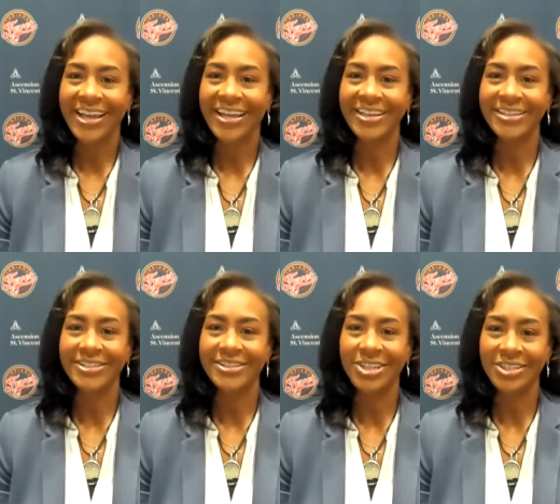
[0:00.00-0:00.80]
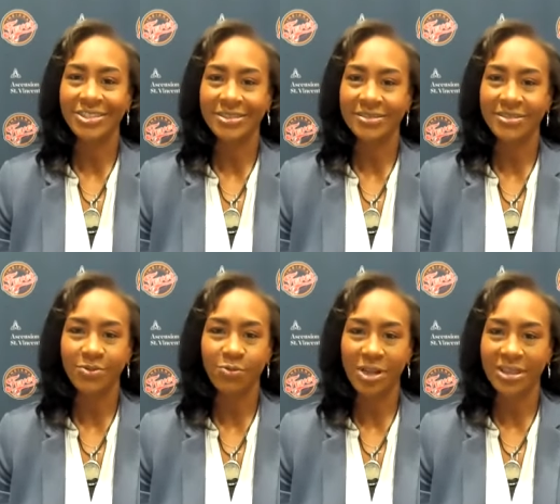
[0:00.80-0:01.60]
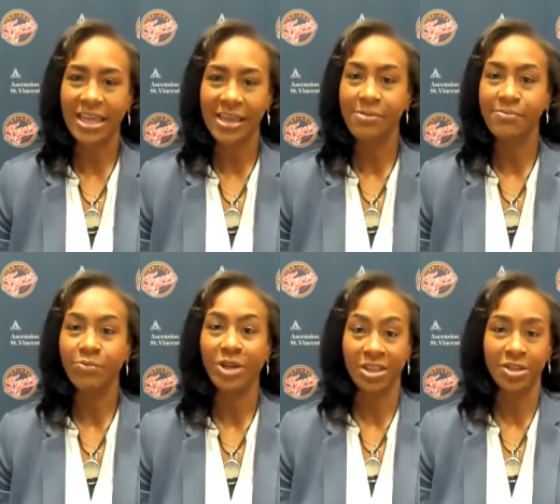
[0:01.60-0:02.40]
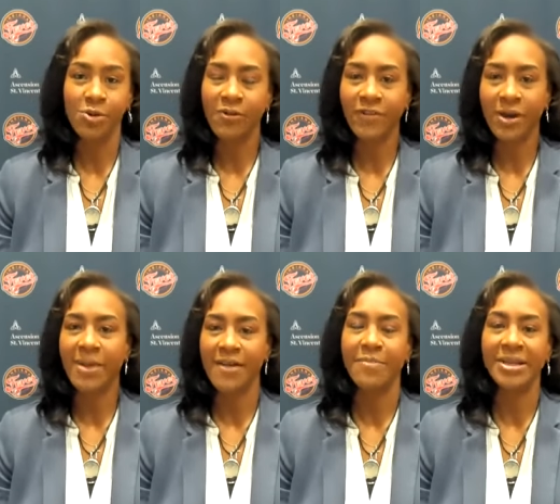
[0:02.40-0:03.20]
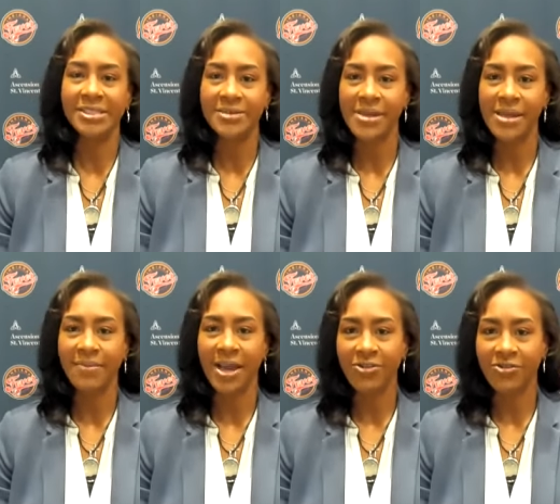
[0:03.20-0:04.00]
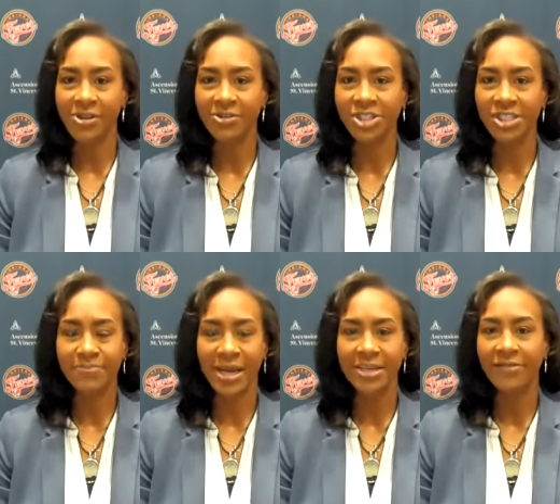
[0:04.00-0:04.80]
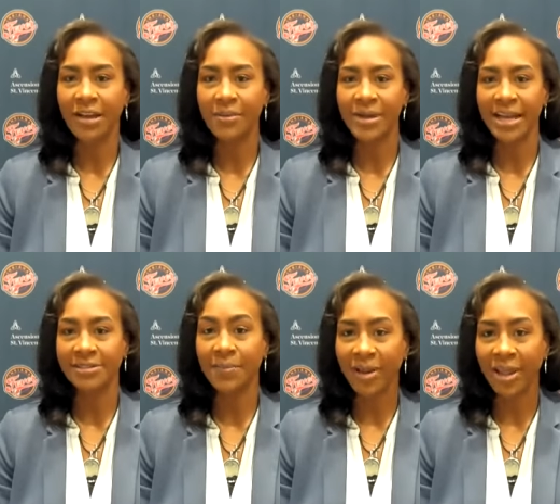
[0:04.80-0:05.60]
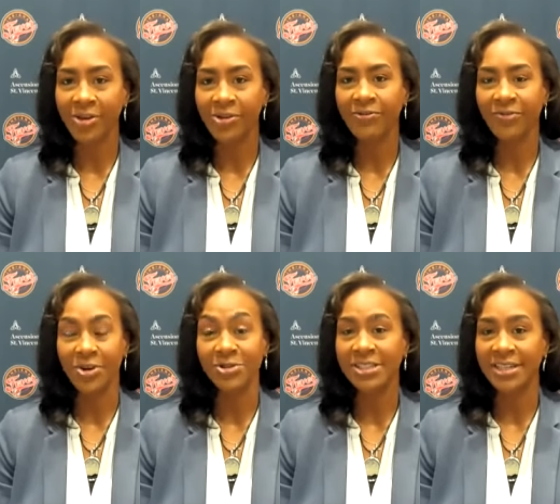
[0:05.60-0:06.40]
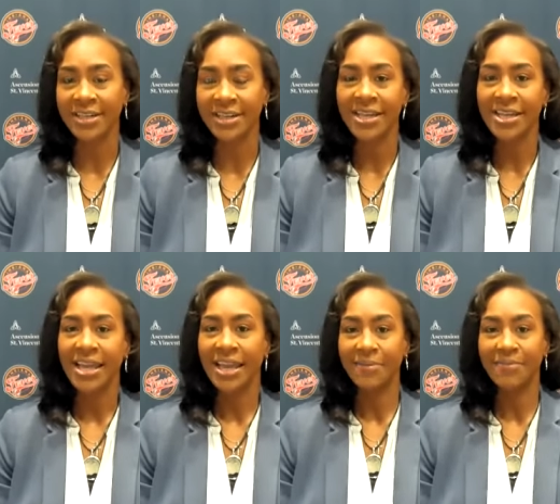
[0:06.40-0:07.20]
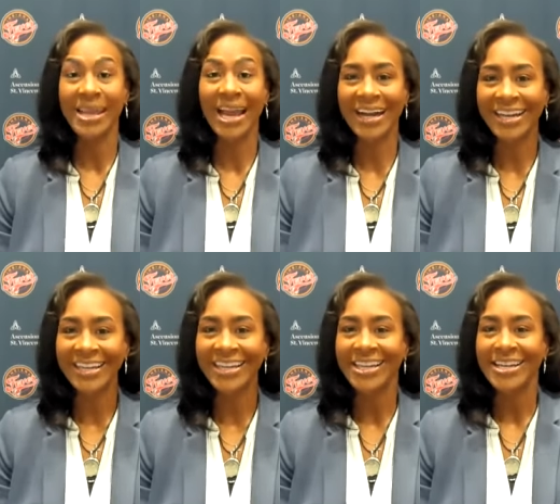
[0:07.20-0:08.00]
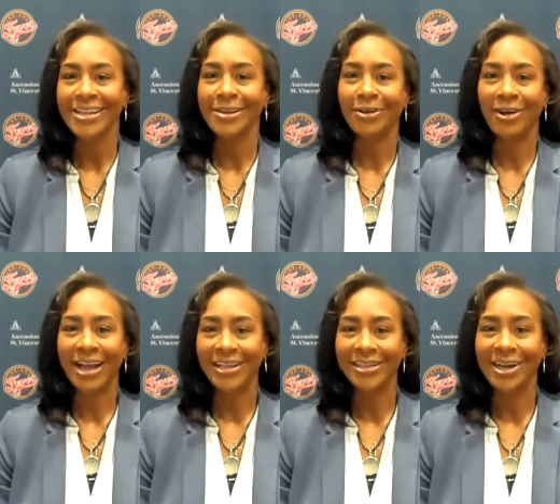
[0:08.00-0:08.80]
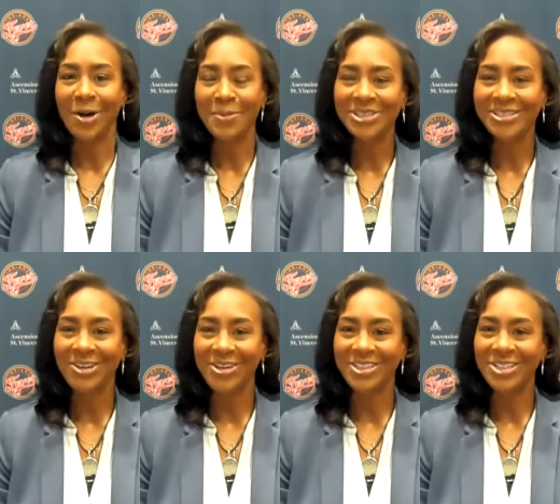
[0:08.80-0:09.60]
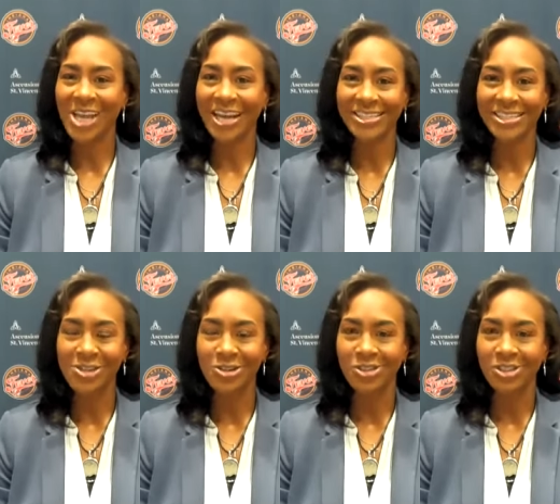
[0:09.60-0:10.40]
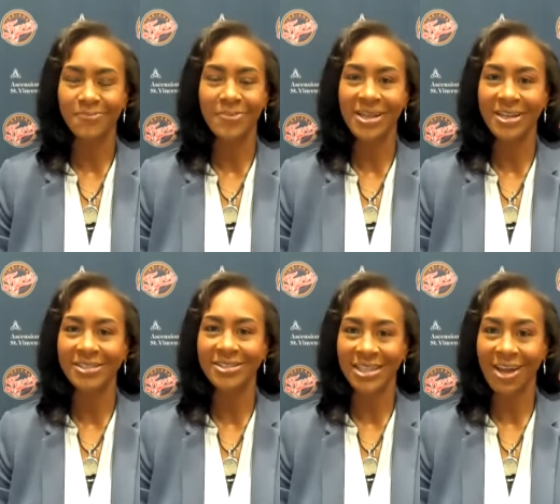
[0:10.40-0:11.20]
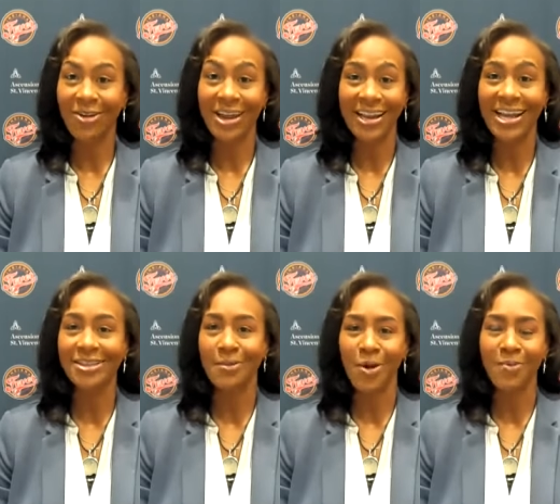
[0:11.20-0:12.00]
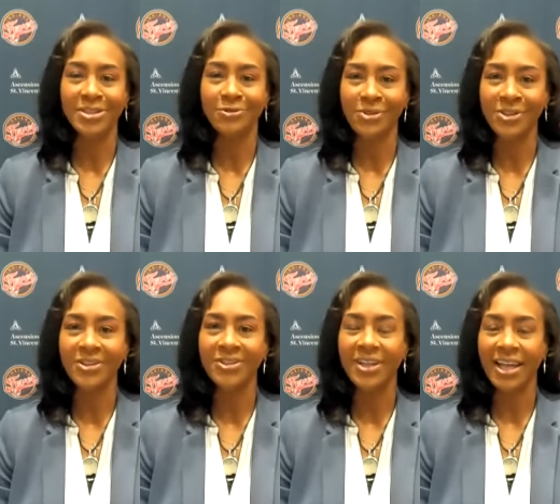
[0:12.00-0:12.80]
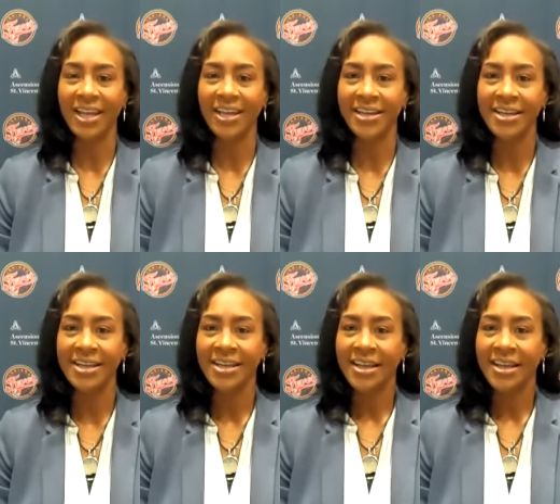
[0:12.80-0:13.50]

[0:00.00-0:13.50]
and just what the two of them have meant to me in my career and just my development as a player first and beyond, you know, I almost started shedding tears just because it's like, okay, like the moment is real. And